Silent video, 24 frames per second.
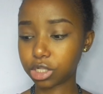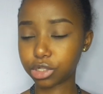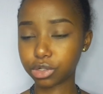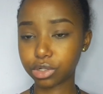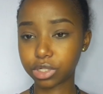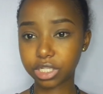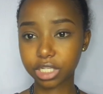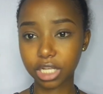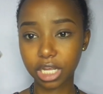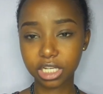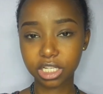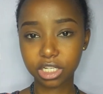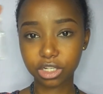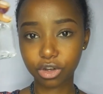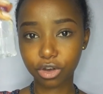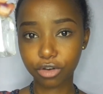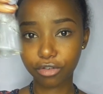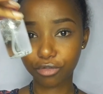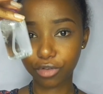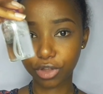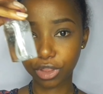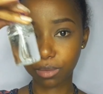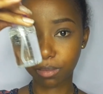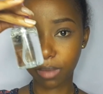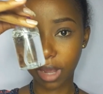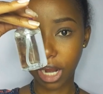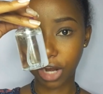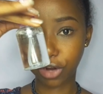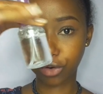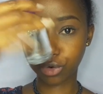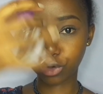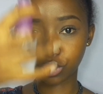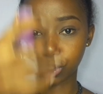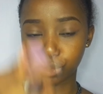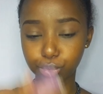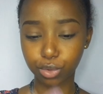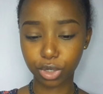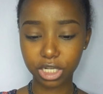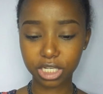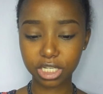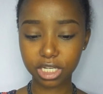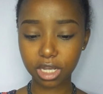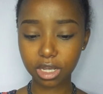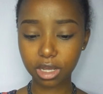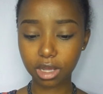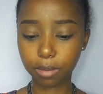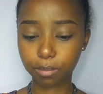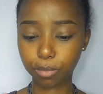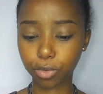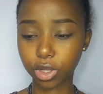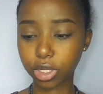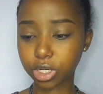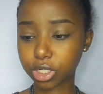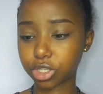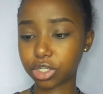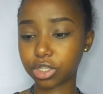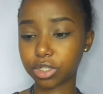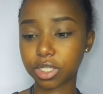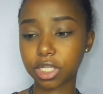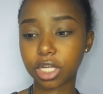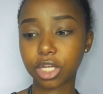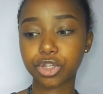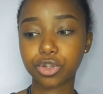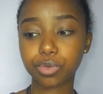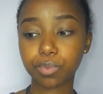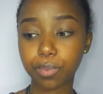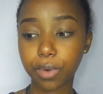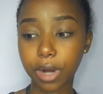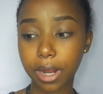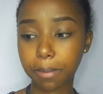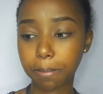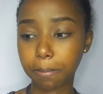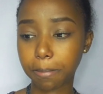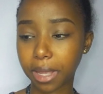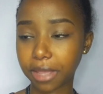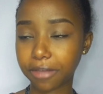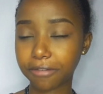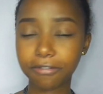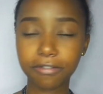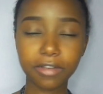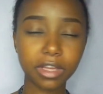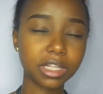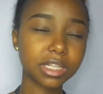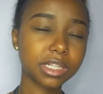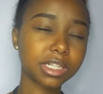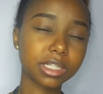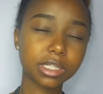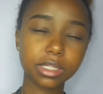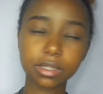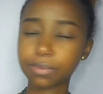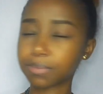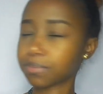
So starting off with my rose water, I'm going to use that to prime my face.